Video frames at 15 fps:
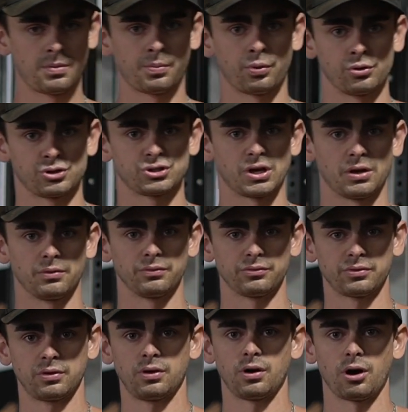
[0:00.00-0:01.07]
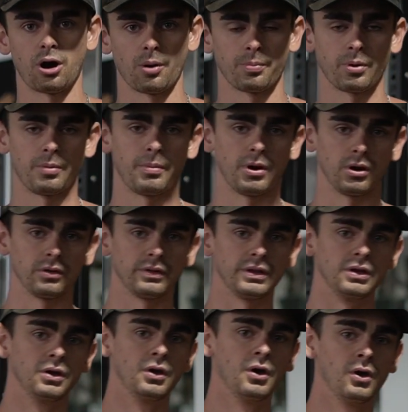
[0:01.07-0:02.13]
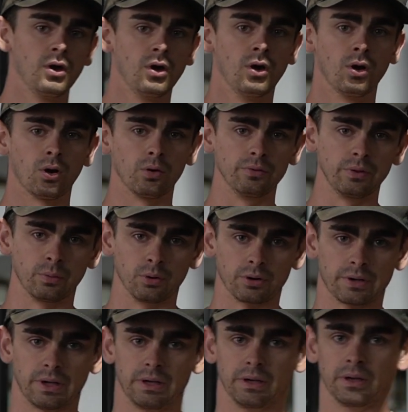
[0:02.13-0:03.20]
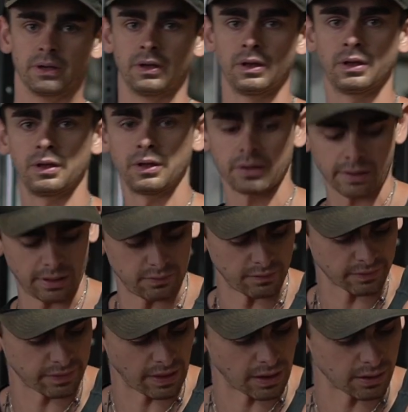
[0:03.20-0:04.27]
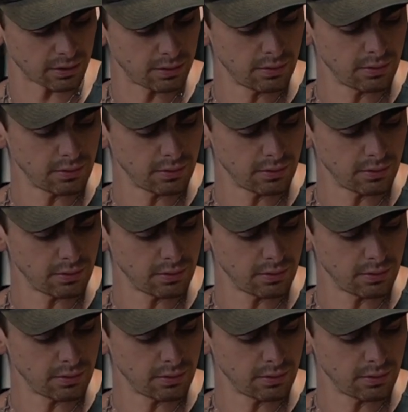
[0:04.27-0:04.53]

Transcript: push downs are primarily only working kind of like that